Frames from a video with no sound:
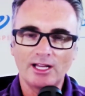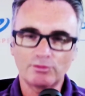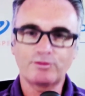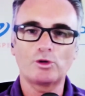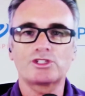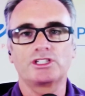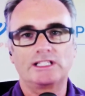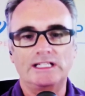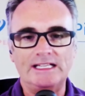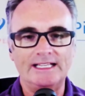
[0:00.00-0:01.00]
and
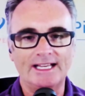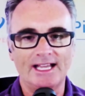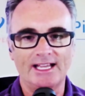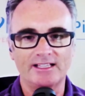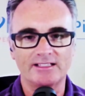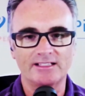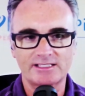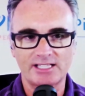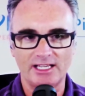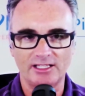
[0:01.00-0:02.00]
unfortunately it has
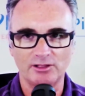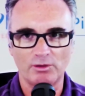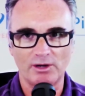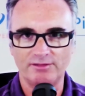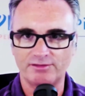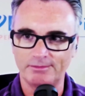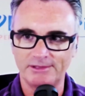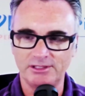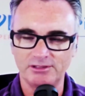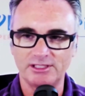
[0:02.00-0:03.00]
taken away from
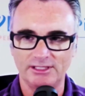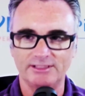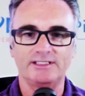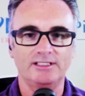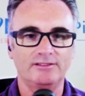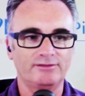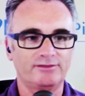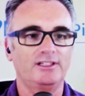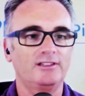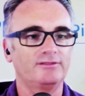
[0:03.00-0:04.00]
the utility of
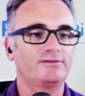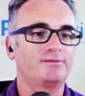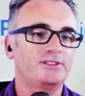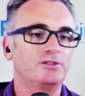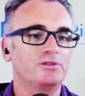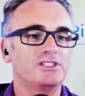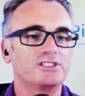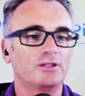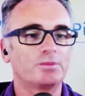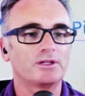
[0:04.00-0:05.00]
of the
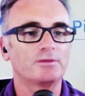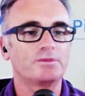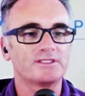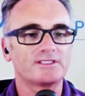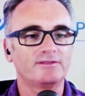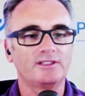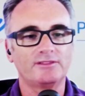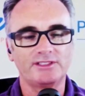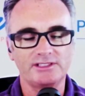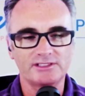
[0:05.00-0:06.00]
original purpose of,
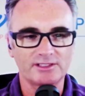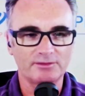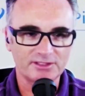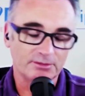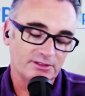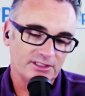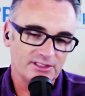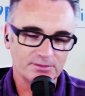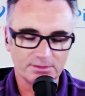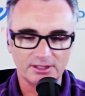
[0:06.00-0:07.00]
of these of some of
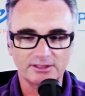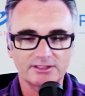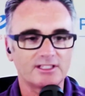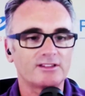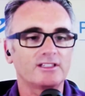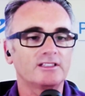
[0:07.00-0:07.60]
these products i